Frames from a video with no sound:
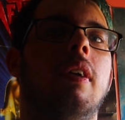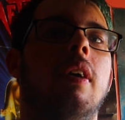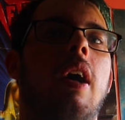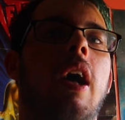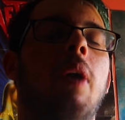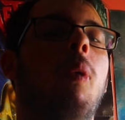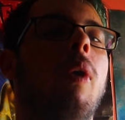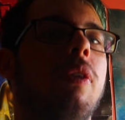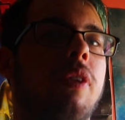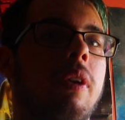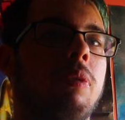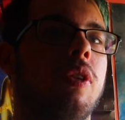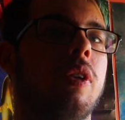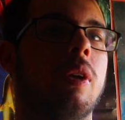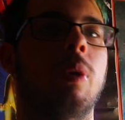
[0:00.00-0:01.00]
I want
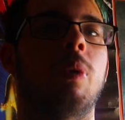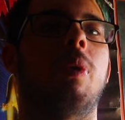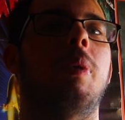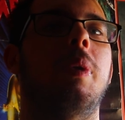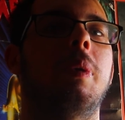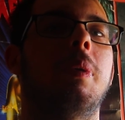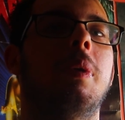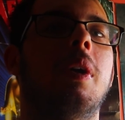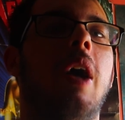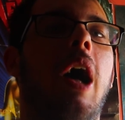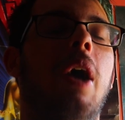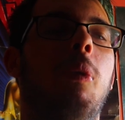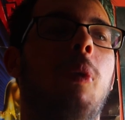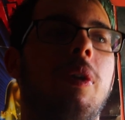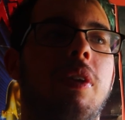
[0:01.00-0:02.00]
them to go through.
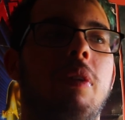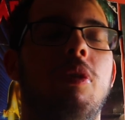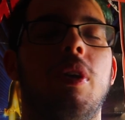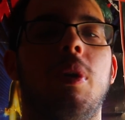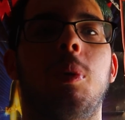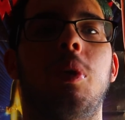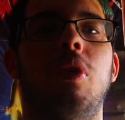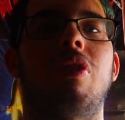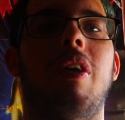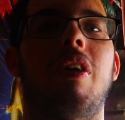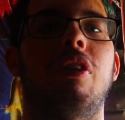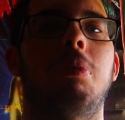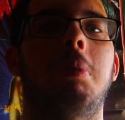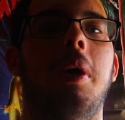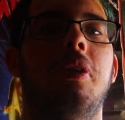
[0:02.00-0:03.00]
I want them to go as far
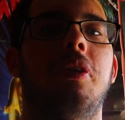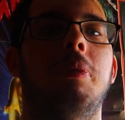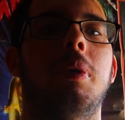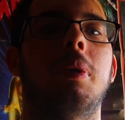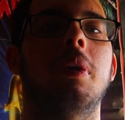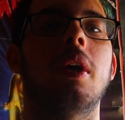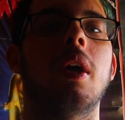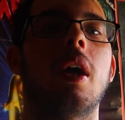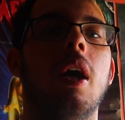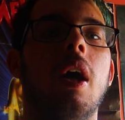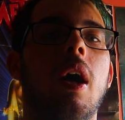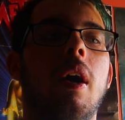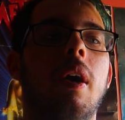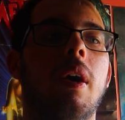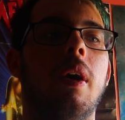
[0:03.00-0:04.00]
as possible.
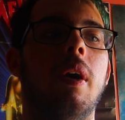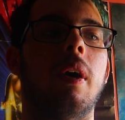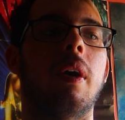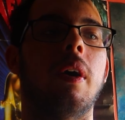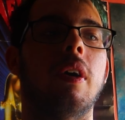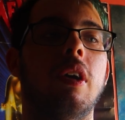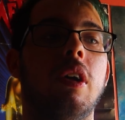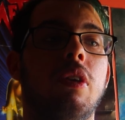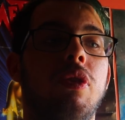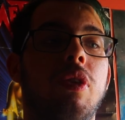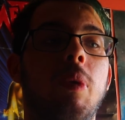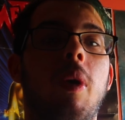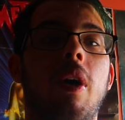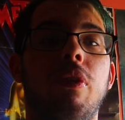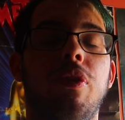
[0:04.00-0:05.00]
If
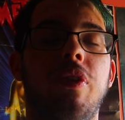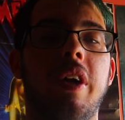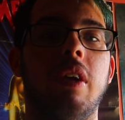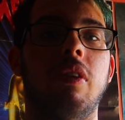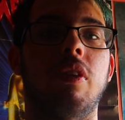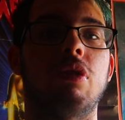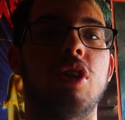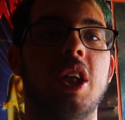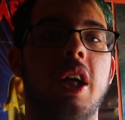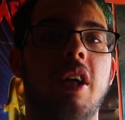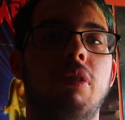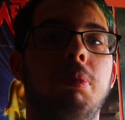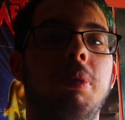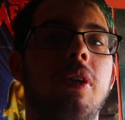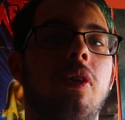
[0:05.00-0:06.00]
you are fans of
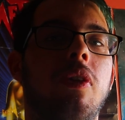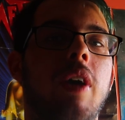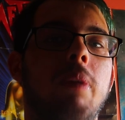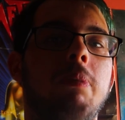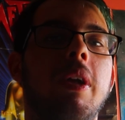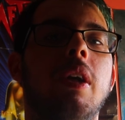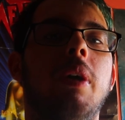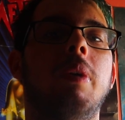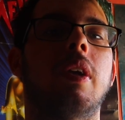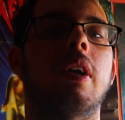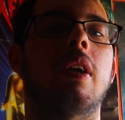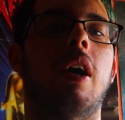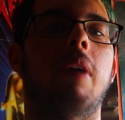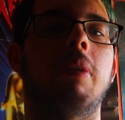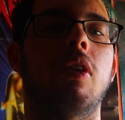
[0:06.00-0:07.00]
Sheriff, please let me know in the
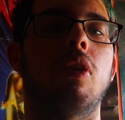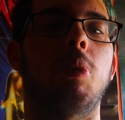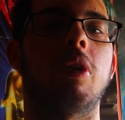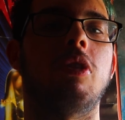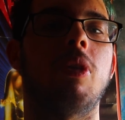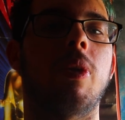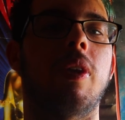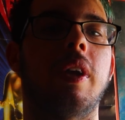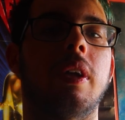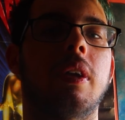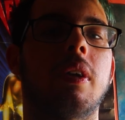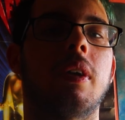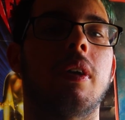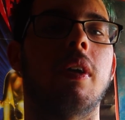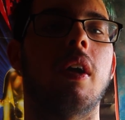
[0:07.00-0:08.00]
comments what you
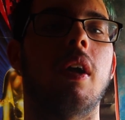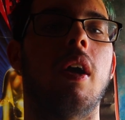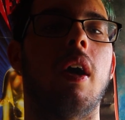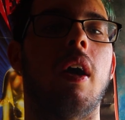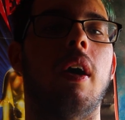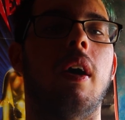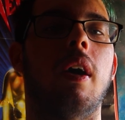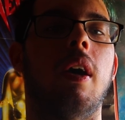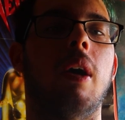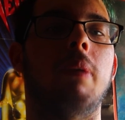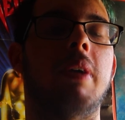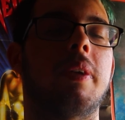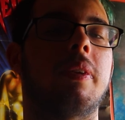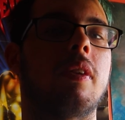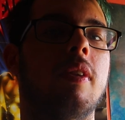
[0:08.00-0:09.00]
think
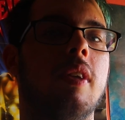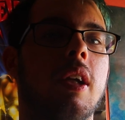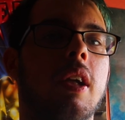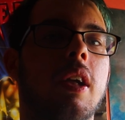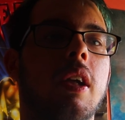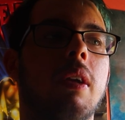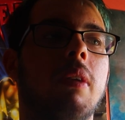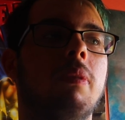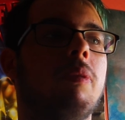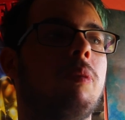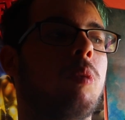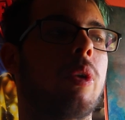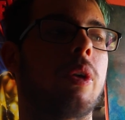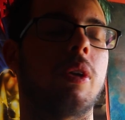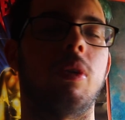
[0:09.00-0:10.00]
about the team.
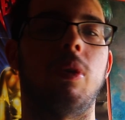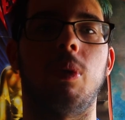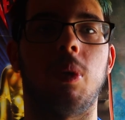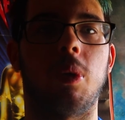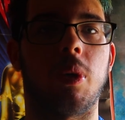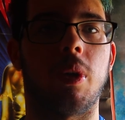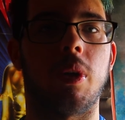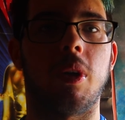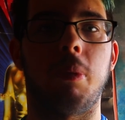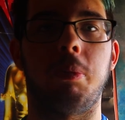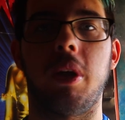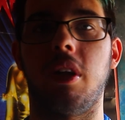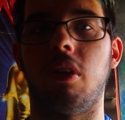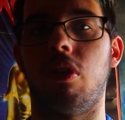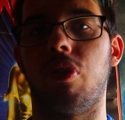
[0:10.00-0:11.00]
What are your
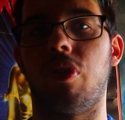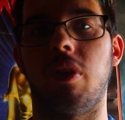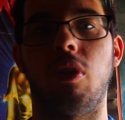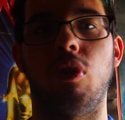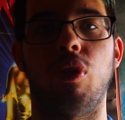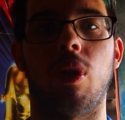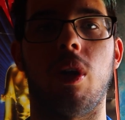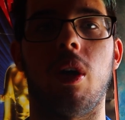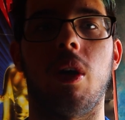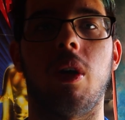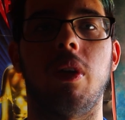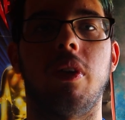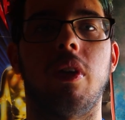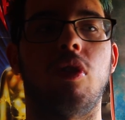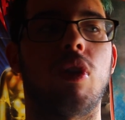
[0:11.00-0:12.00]
opinions for the
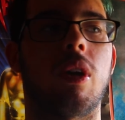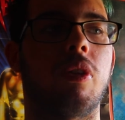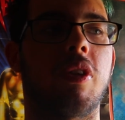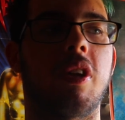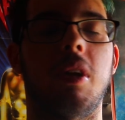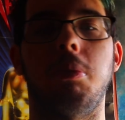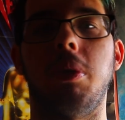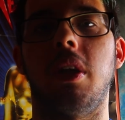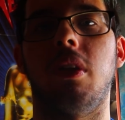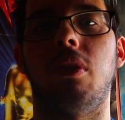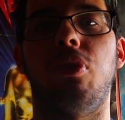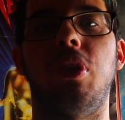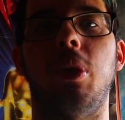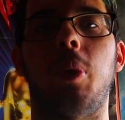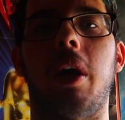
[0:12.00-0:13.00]
draw? The draw is going to be in a
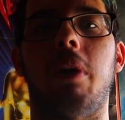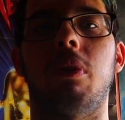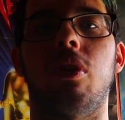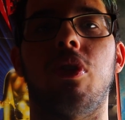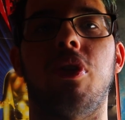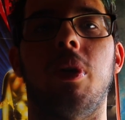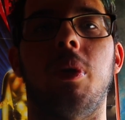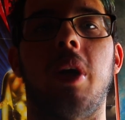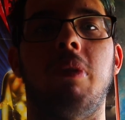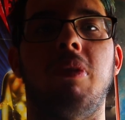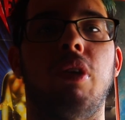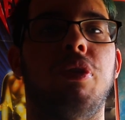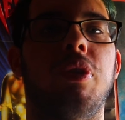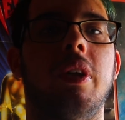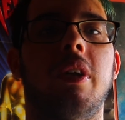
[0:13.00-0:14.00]
few hours, so I'm
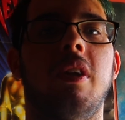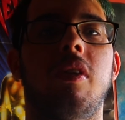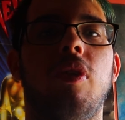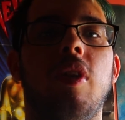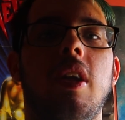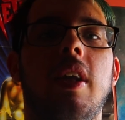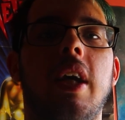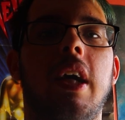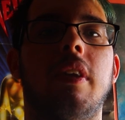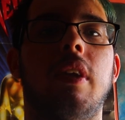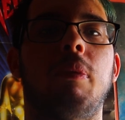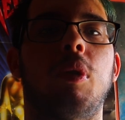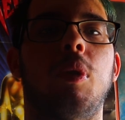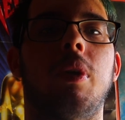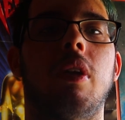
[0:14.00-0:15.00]
definitely going to see that.
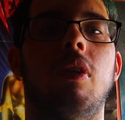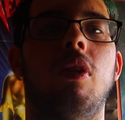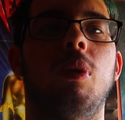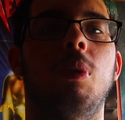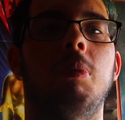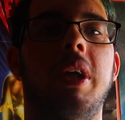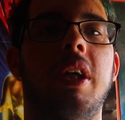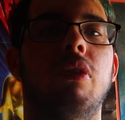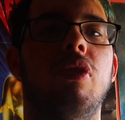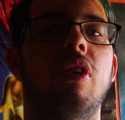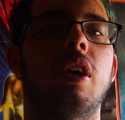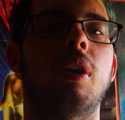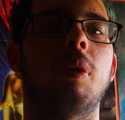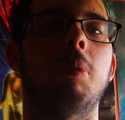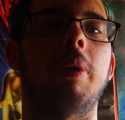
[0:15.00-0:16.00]
I'm going to make a
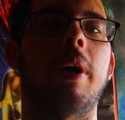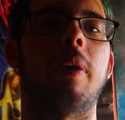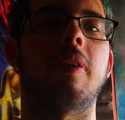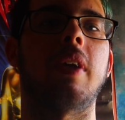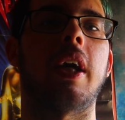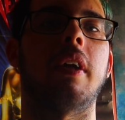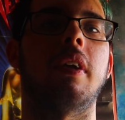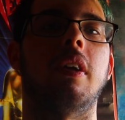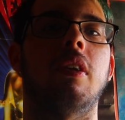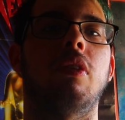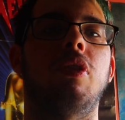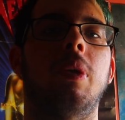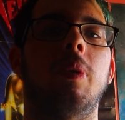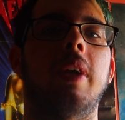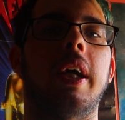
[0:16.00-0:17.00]
video about that in a
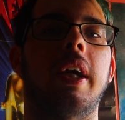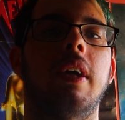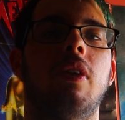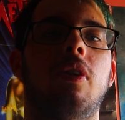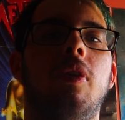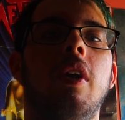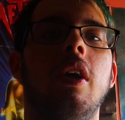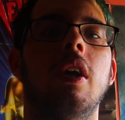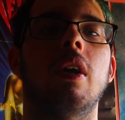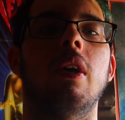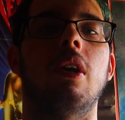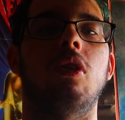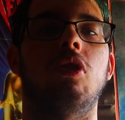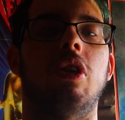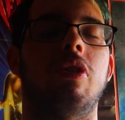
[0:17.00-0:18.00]
few days.
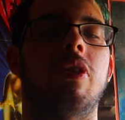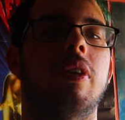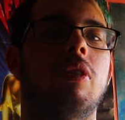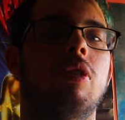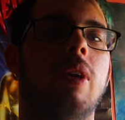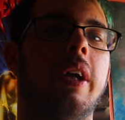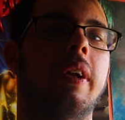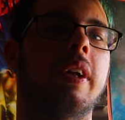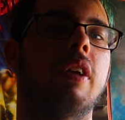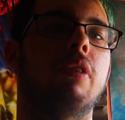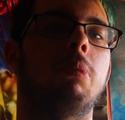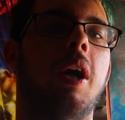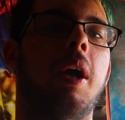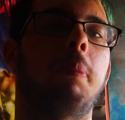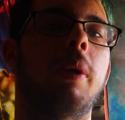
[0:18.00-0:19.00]
just to try to give
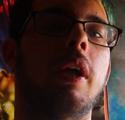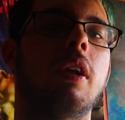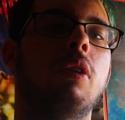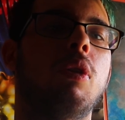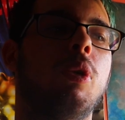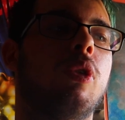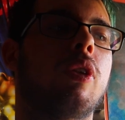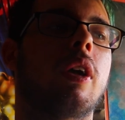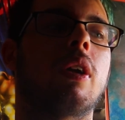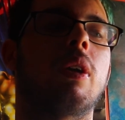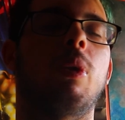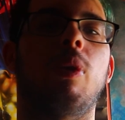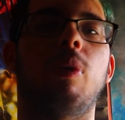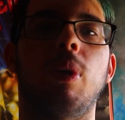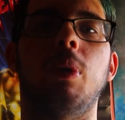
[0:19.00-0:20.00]
my opinion, who's going to
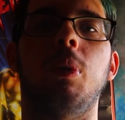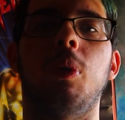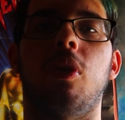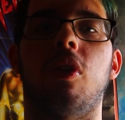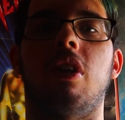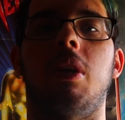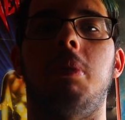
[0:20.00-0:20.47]
go through, who's going